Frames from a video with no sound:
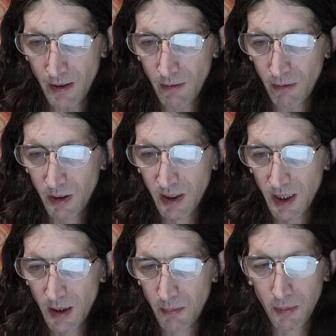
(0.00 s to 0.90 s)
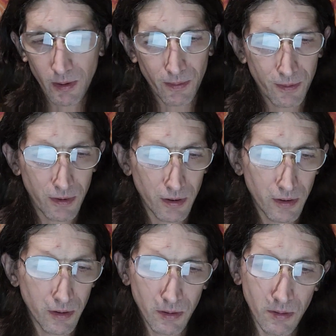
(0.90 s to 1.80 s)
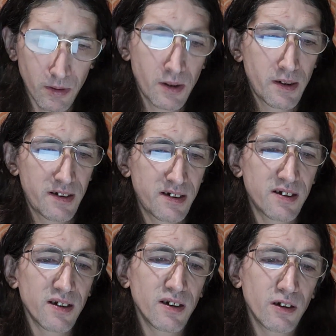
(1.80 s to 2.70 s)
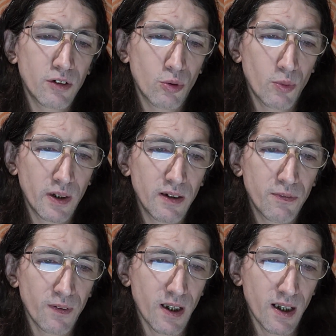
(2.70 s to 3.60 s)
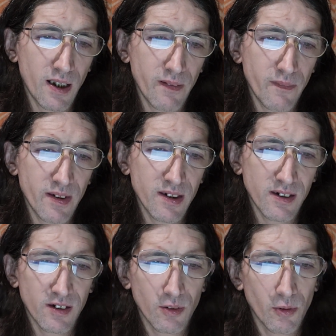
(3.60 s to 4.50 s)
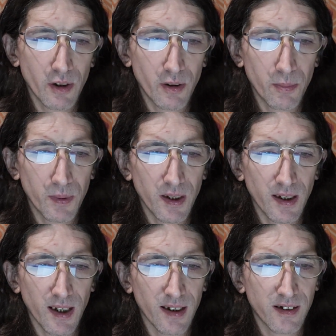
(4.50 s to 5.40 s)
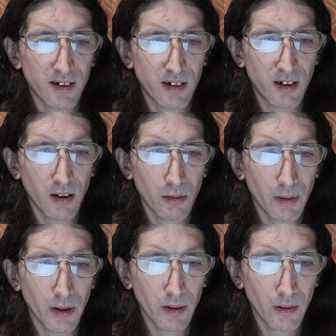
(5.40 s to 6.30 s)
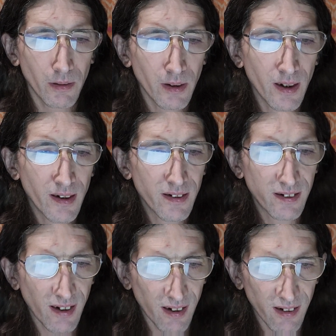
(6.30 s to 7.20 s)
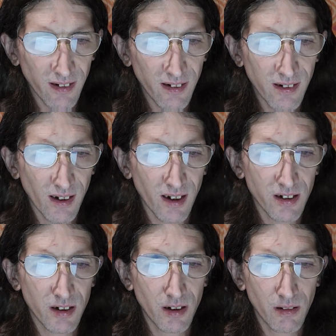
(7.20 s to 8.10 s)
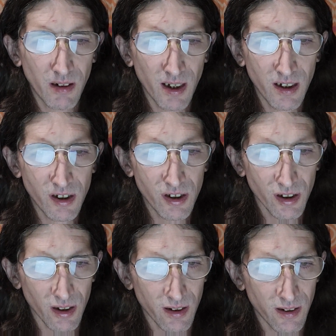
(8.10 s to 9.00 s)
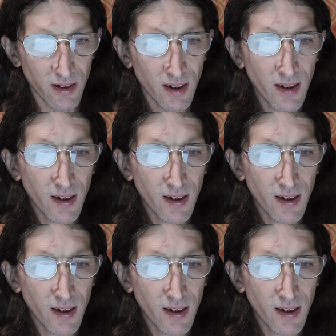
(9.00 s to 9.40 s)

We now move to scene 25. This is going to be an exterior setting / location.